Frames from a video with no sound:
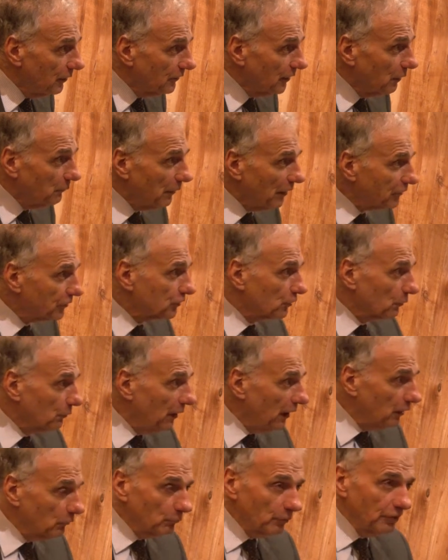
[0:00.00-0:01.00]
They messed
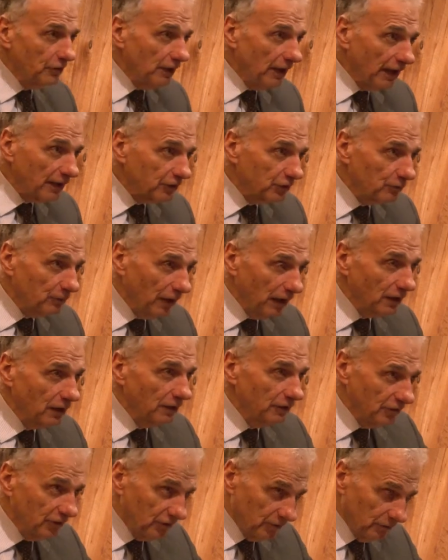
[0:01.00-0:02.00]
around with the ex
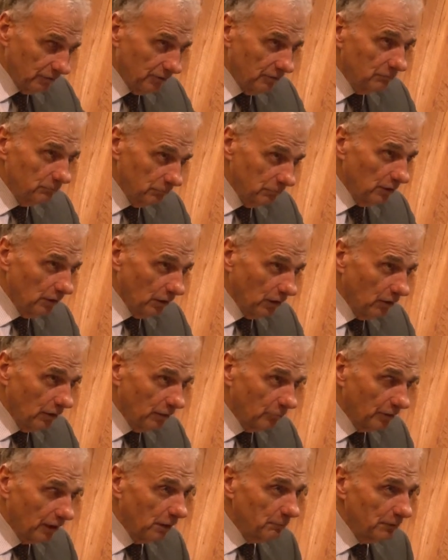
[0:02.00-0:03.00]
felons, you
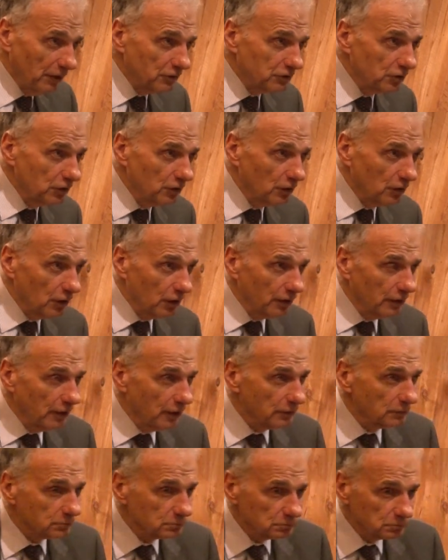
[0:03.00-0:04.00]
know, I mentioned
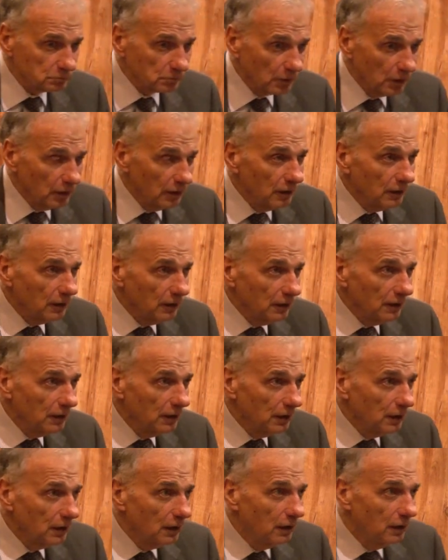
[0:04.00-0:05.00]
earlier.
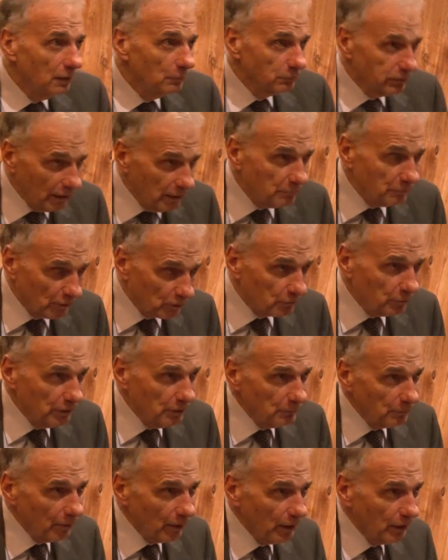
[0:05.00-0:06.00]
Blamed the
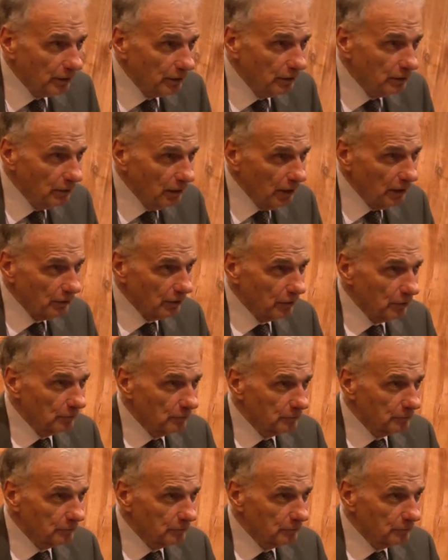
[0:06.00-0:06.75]
Green Party and Nader.